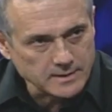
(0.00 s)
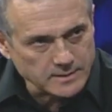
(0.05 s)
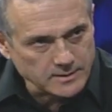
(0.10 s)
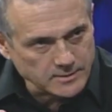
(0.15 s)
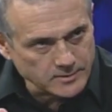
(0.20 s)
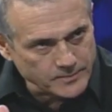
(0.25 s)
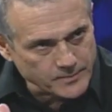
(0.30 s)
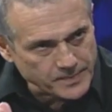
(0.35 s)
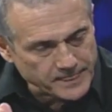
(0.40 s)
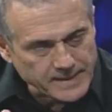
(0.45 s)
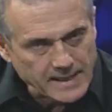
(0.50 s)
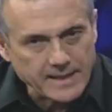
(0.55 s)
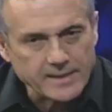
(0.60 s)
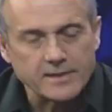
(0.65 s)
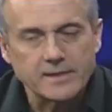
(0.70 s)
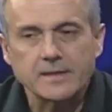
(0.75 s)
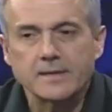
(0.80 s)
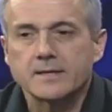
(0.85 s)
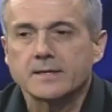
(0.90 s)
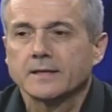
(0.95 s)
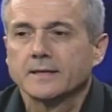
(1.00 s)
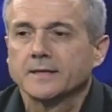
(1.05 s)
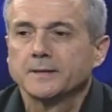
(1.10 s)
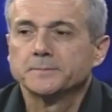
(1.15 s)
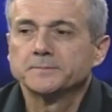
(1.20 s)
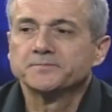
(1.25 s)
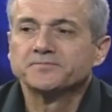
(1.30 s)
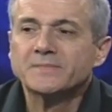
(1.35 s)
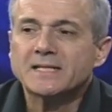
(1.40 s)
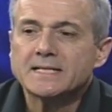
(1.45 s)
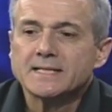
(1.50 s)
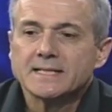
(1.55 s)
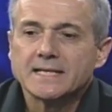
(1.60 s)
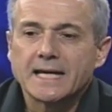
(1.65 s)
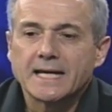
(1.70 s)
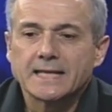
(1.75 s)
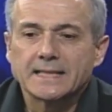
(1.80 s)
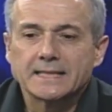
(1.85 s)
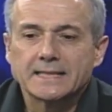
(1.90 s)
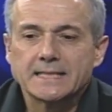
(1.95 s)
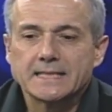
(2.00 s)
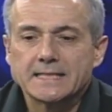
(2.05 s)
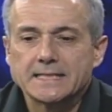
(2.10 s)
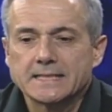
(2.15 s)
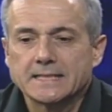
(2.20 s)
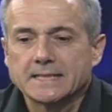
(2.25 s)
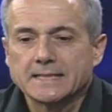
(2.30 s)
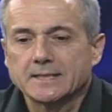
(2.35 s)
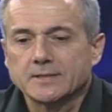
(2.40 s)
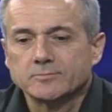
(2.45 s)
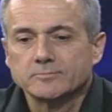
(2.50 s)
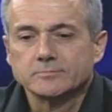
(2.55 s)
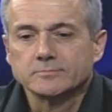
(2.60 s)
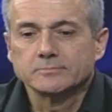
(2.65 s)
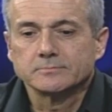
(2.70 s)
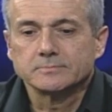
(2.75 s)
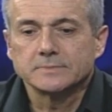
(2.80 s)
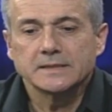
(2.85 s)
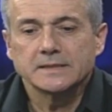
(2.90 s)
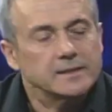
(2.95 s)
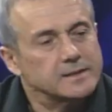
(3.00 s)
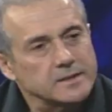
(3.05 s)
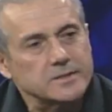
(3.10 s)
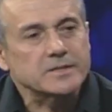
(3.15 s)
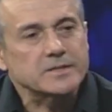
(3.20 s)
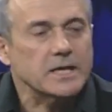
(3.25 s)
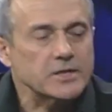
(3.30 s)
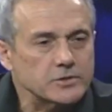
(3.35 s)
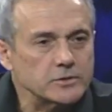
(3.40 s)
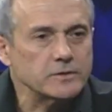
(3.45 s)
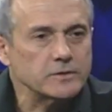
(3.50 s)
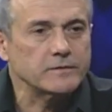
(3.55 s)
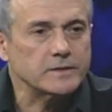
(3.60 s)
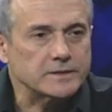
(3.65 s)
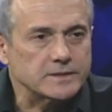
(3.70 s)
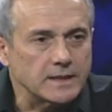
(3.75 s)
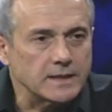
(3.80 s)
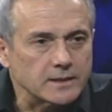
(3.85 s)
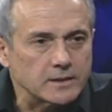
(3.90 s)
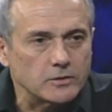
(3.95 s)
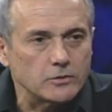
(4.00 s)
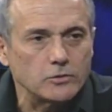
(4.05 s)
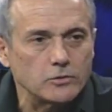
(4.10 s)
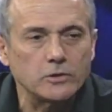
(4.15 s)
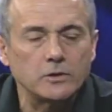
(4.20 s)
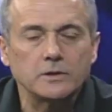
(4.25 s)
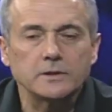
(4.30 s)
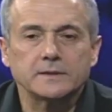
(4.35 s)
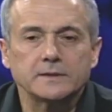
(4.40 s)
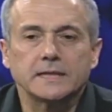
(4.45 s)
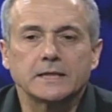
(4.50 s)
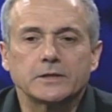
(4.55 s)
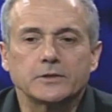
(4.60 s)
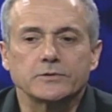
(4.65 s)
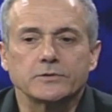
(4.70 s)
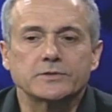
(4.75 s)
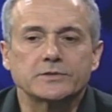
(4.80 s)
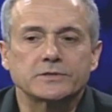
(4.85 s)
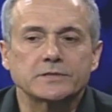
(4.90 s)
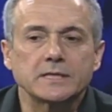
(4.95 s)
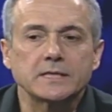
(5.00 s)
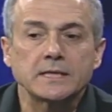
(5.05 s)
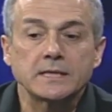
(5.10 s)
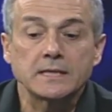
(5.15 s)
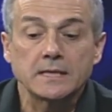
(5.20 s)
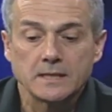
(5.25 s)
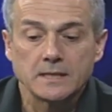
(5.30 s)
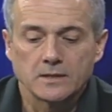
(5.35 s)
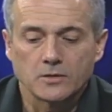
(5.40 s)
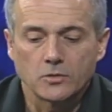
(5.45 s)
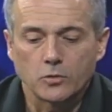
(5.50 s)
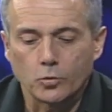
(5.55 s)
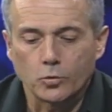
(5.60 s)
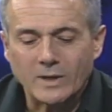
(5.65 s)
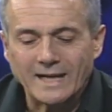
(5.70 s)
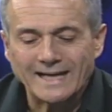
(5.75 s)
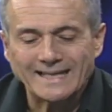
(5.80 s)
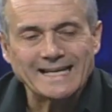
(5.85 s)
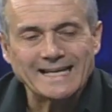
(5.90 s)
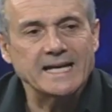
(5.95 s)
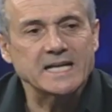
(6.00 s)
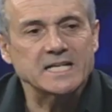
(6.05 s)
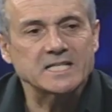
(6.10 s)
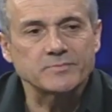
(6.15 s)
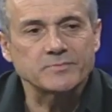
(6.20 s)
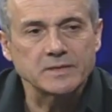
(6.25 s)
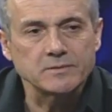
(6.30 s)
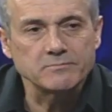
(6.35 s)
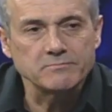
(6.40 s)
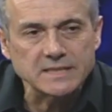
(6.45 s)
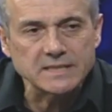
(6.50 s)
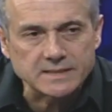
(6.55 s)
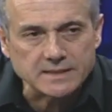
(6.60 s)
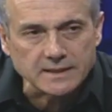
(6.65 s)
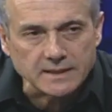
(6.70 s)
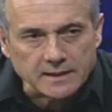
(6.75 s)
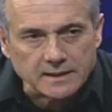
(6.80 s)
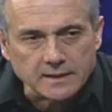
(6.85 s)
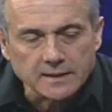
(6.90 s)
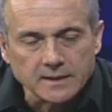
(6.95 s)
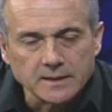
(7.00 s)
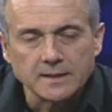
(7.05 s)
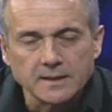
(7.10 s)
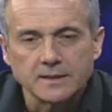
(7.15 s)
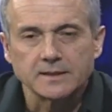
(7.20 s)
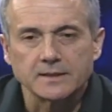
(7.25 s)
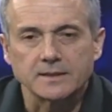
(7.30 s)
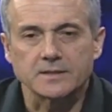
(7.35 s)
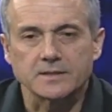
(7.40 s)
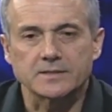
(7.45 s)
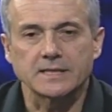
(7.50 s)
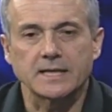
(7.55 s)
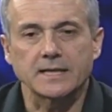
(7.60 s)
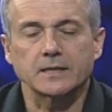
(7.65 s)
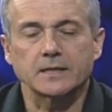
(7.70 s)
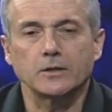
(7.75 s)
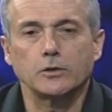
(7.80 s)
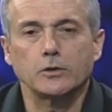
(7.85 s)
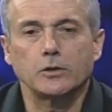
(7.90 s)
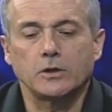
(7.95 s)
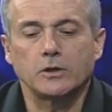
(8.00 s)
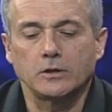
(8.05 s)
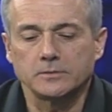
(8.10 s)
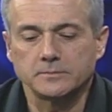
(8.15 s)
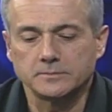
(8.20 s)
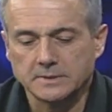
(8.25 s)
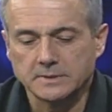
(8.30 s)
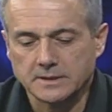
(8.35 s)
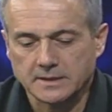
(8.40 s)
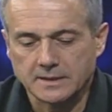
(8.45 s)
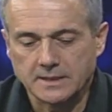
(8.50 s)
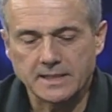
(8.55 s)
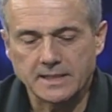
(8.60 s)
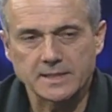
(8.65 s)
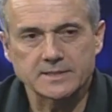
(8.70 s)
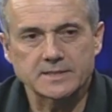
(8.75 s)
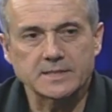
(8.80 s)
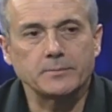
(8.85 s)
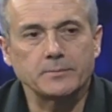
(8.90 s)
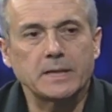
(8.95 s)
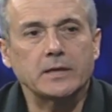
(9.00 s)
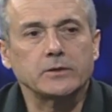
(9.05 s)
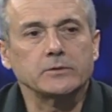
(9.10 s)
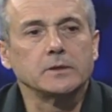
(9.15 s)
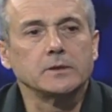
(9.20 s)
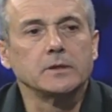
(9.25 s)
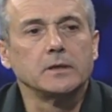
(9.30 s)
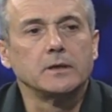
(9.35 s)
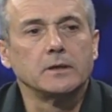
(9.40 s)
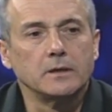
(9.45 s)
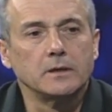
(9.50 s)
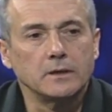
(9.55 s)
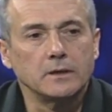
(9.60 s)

um, at the, um, at the, um, in the discussion of the second law that you see what has been missing. The second law is So the second law of